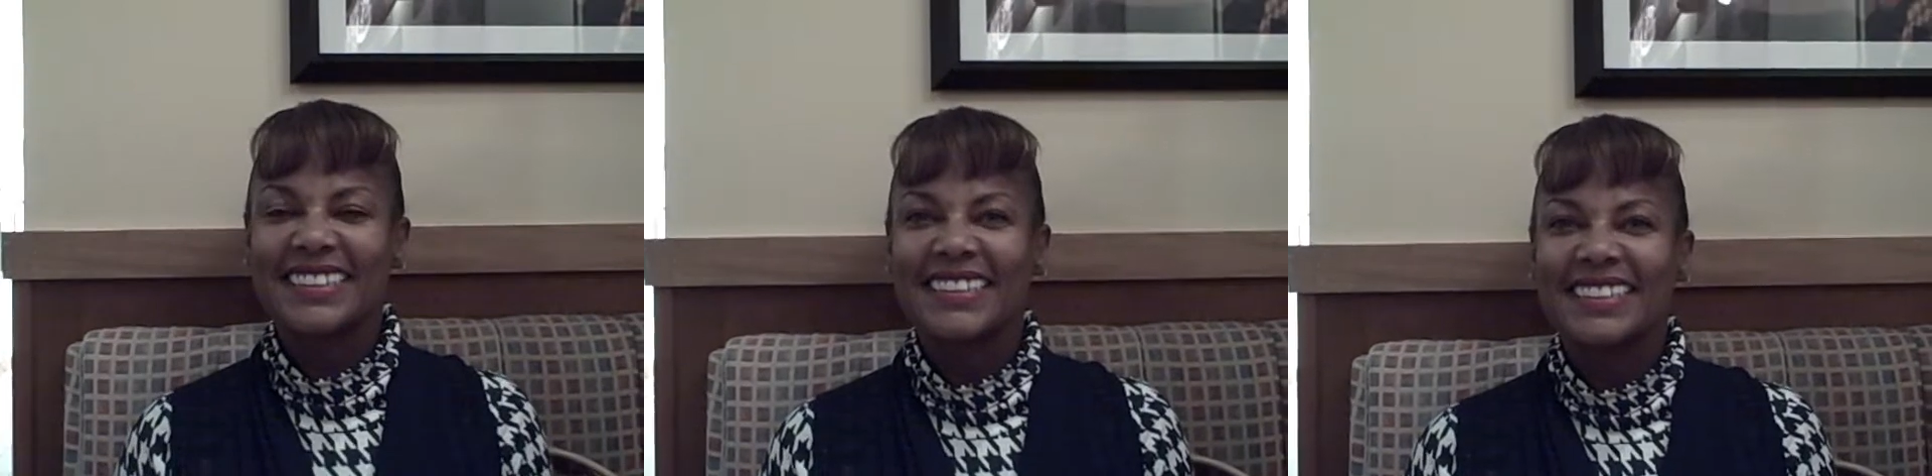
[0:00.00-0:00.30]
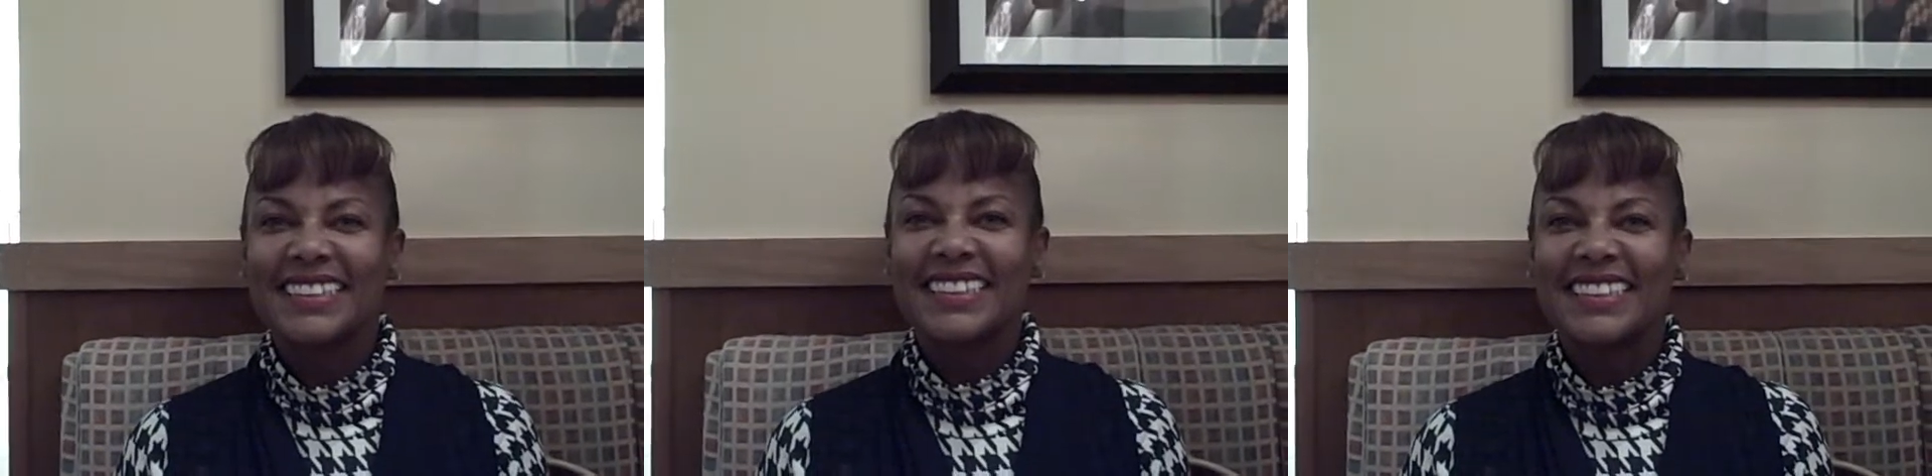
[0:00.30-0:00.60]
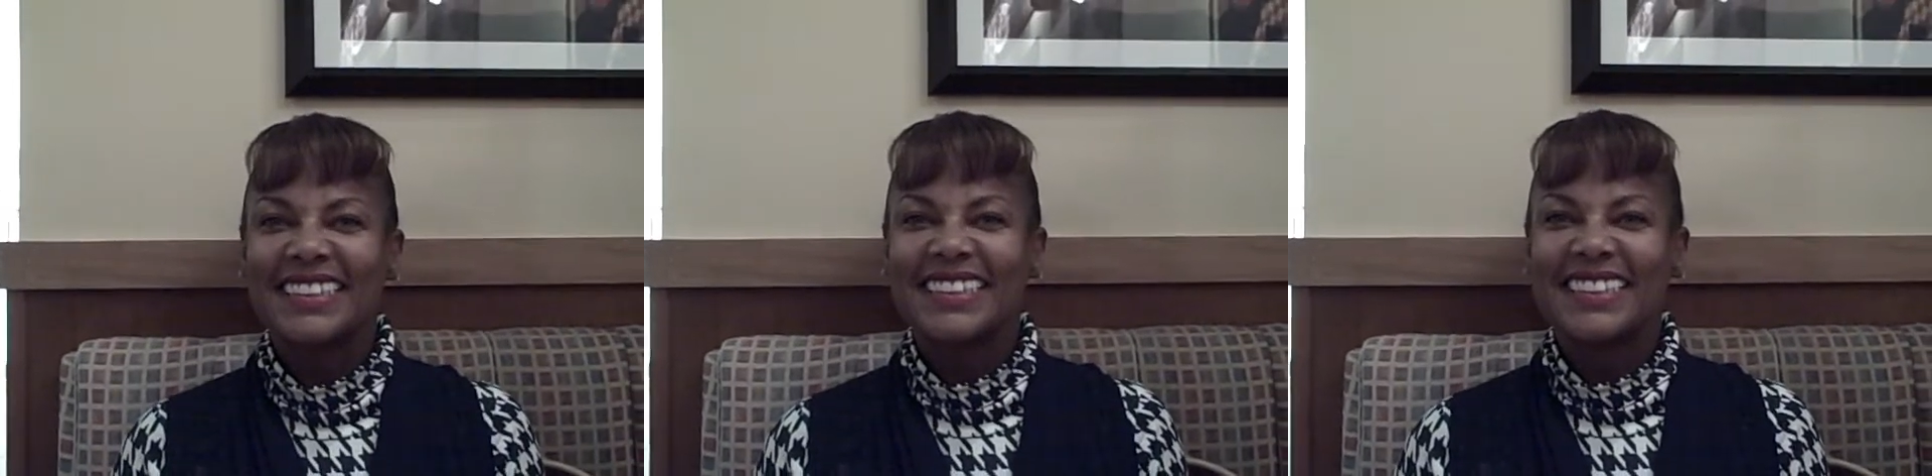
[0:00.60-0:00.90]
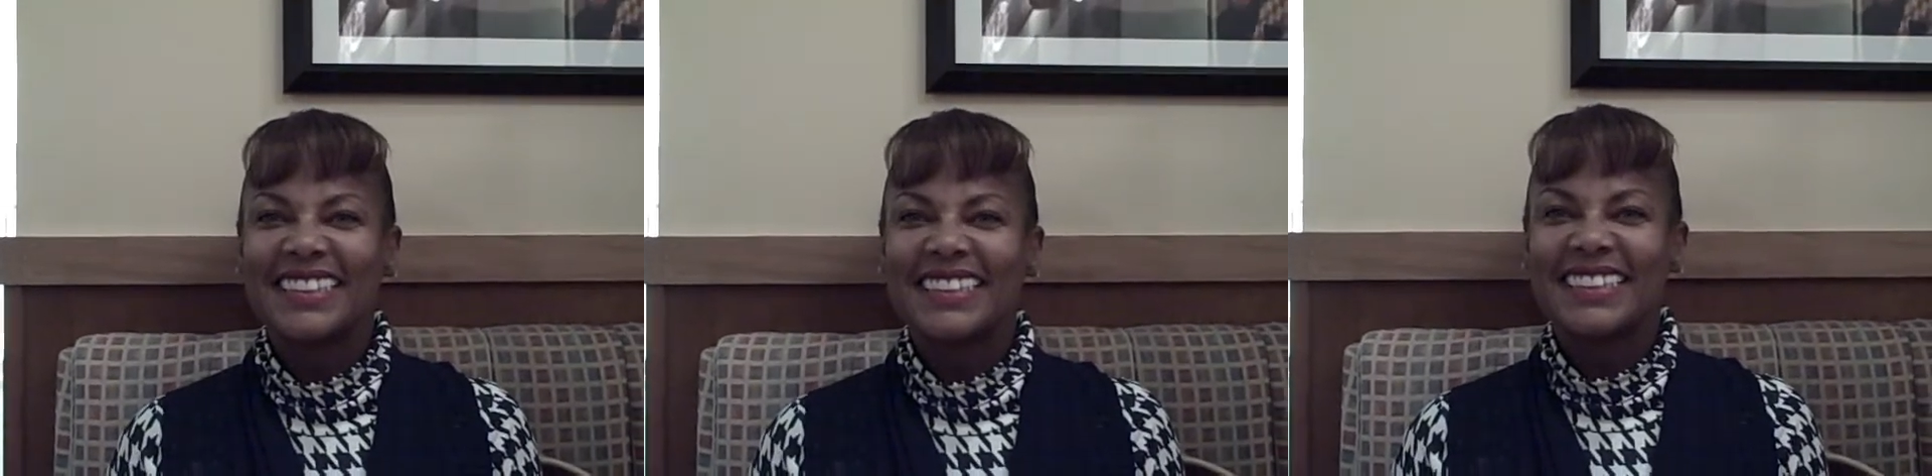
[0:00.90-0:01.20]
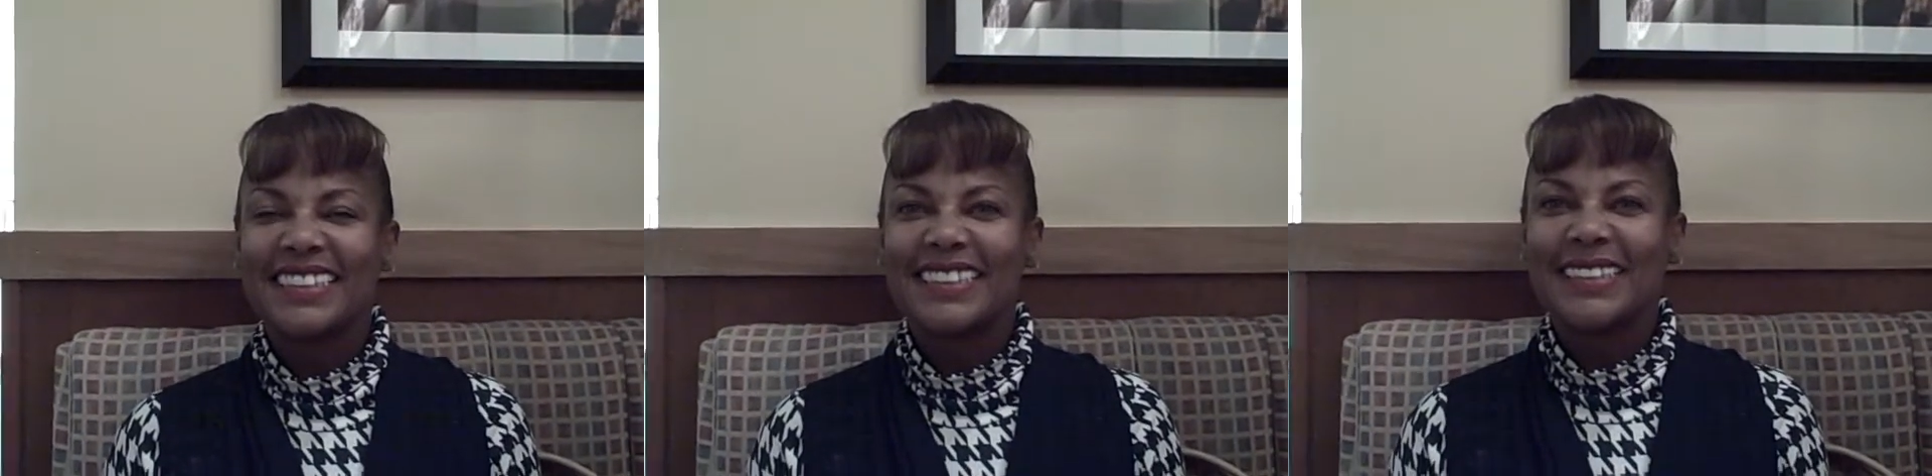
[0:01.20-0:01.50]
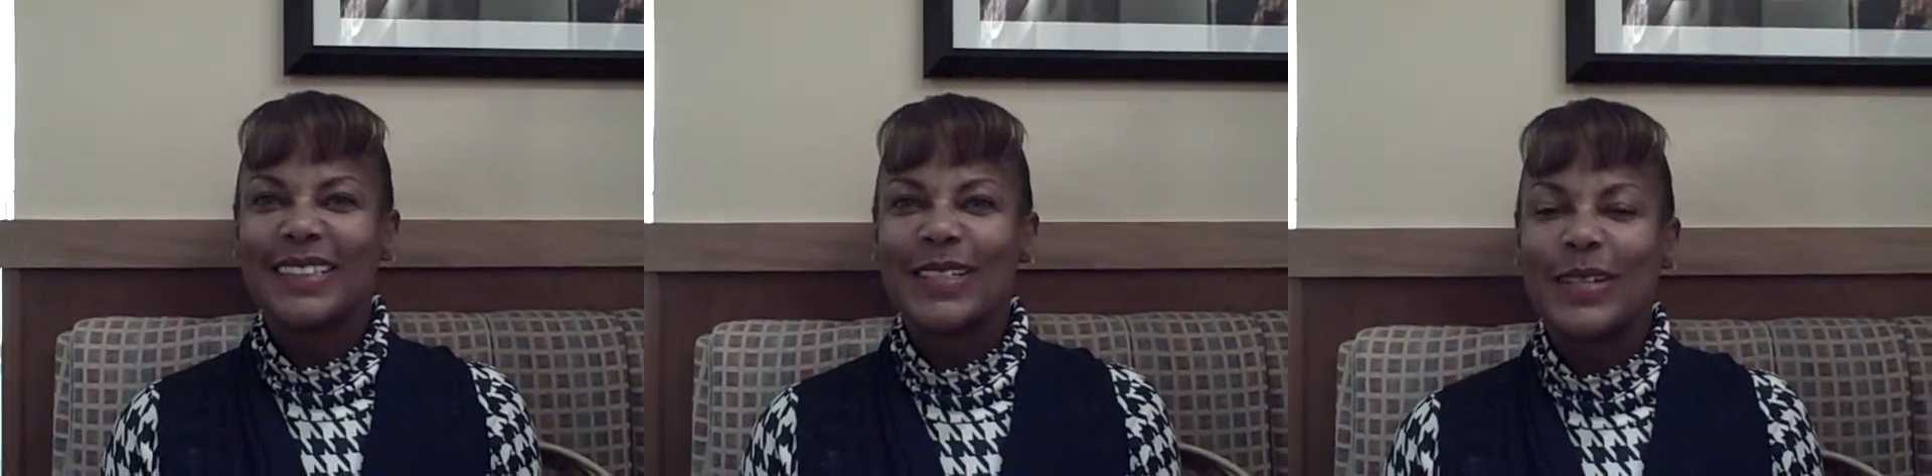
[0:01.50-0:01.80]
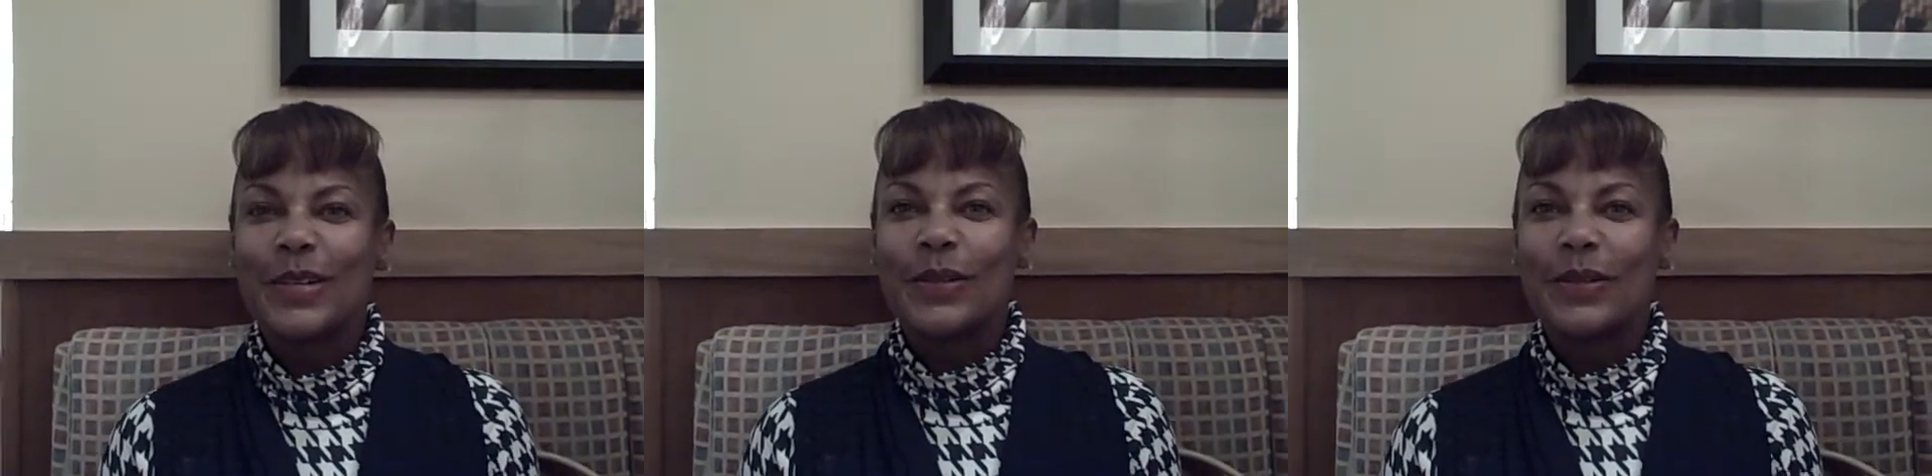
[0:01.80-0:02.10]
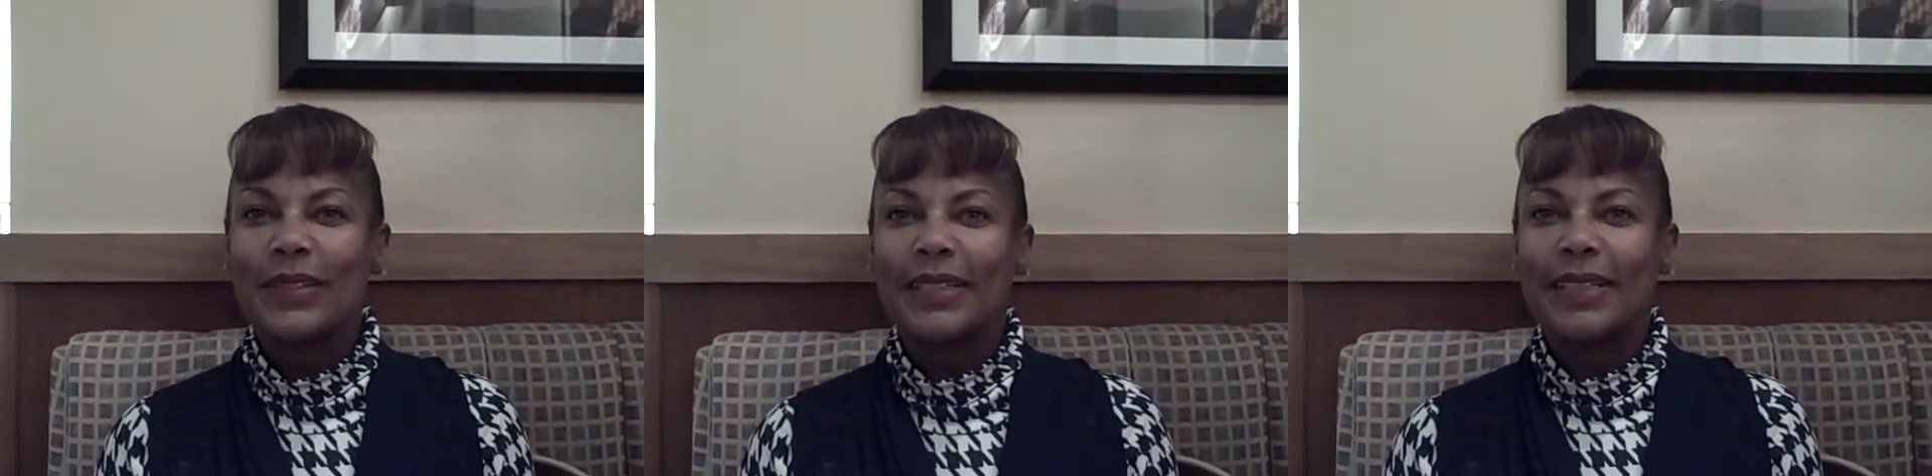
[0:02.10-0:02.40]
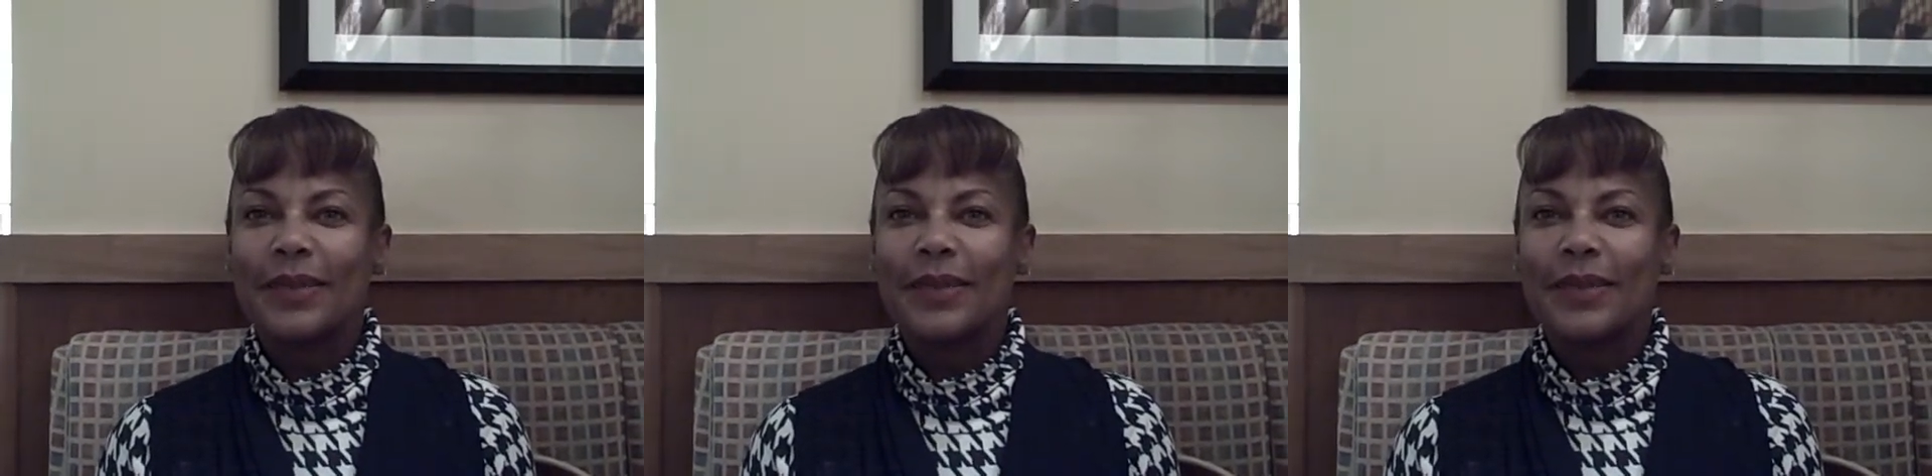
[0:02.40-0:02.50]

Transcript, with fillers: what's that show? Extreme